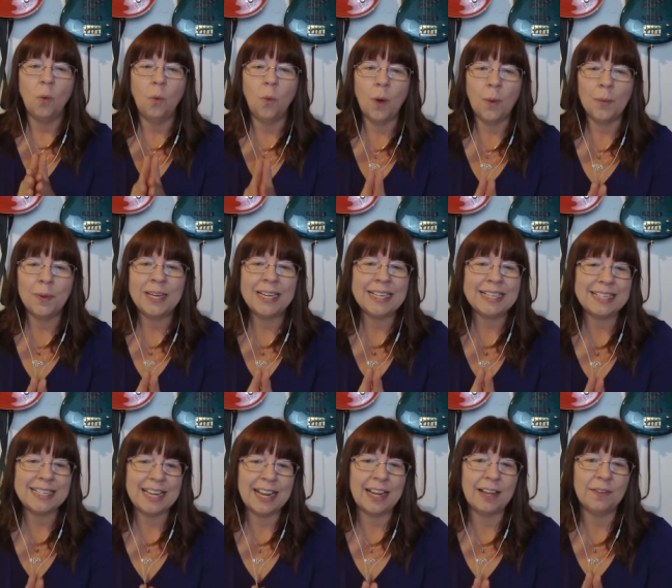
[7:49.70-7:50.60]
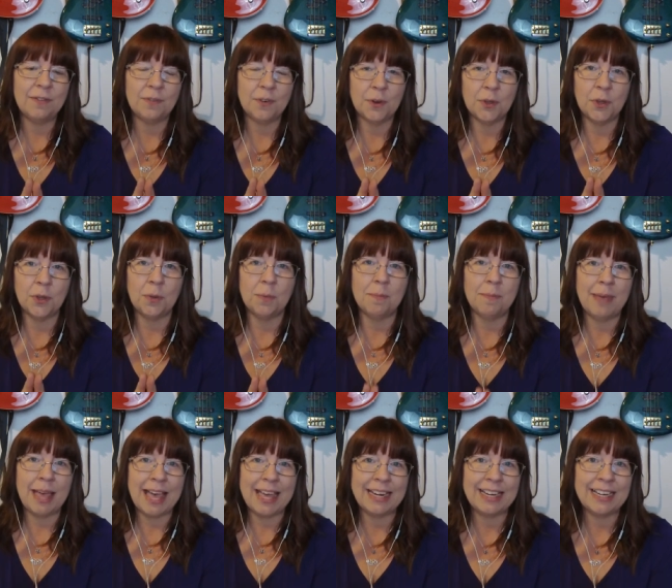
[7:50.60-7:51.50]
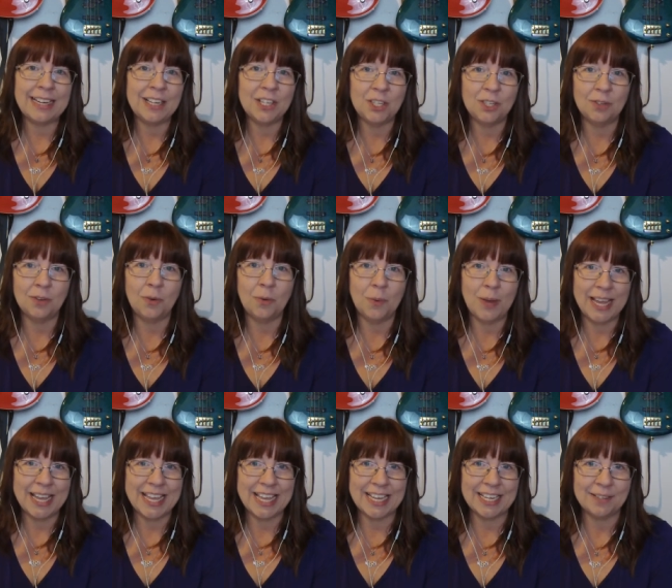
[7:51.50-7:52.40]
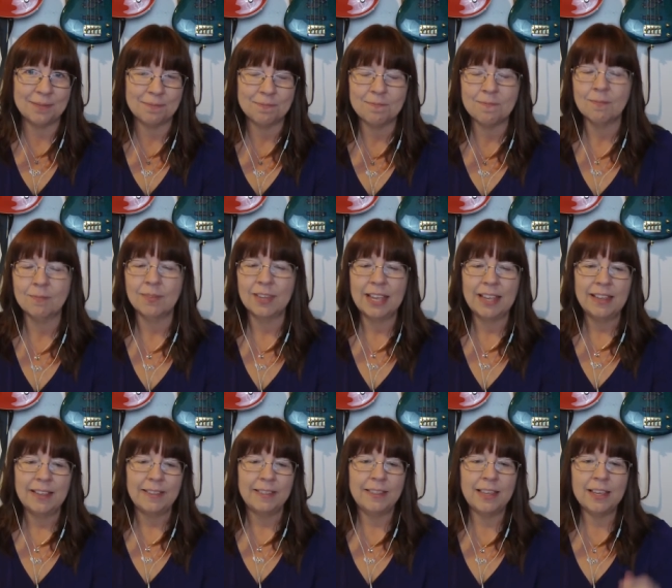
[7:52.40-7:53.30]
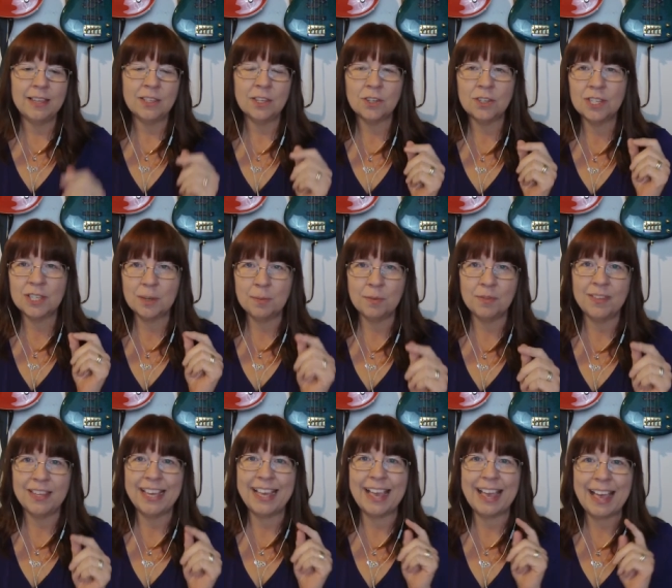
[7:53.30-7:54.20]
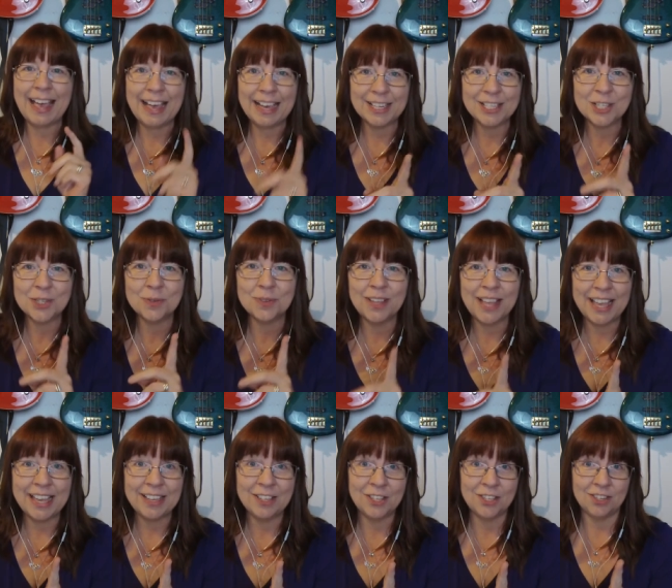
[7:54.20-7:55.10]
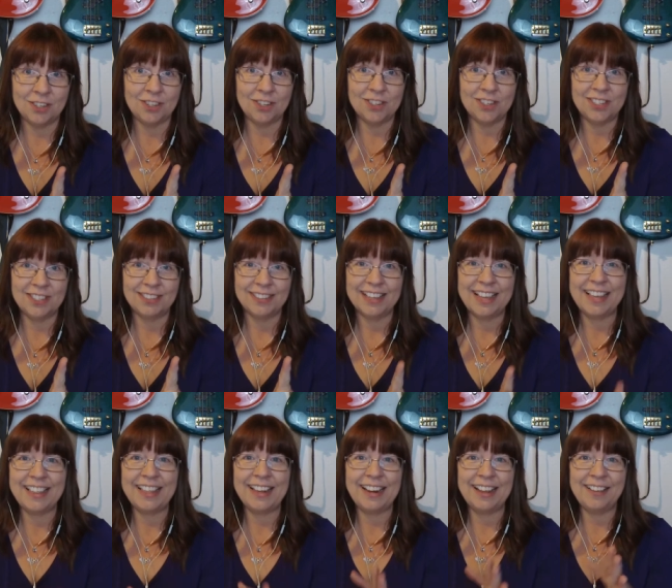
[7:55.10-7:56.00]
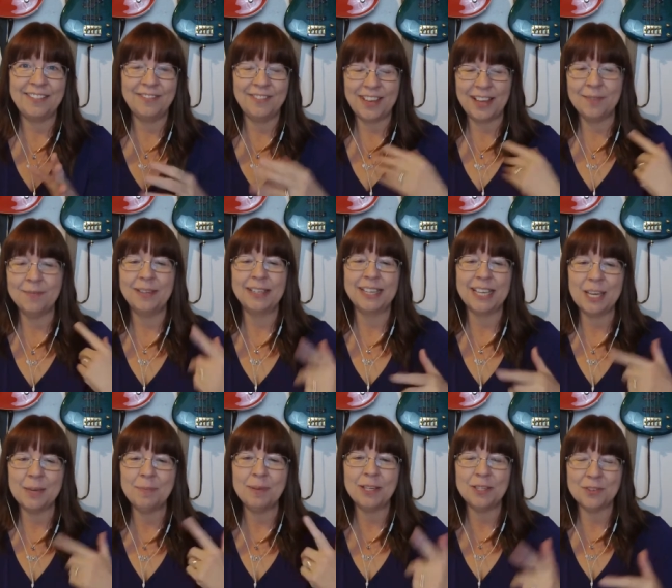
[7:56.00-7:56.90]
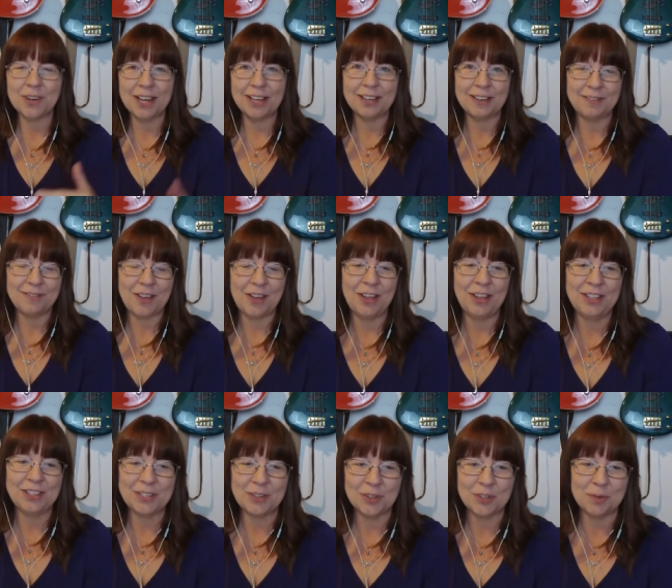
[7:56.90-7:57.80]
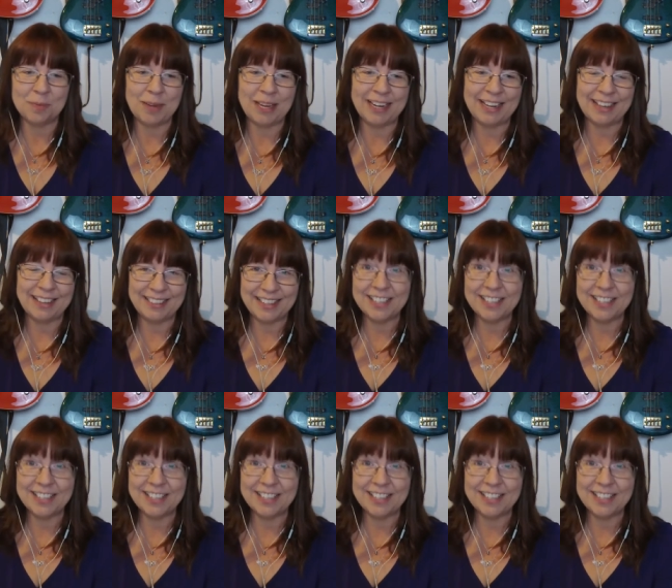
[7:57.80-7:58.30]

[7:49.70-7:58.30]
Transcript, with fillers: What would it take for humanity to awaken? These are some of the actual answers, okay, that I've I've been keeping track of on social media.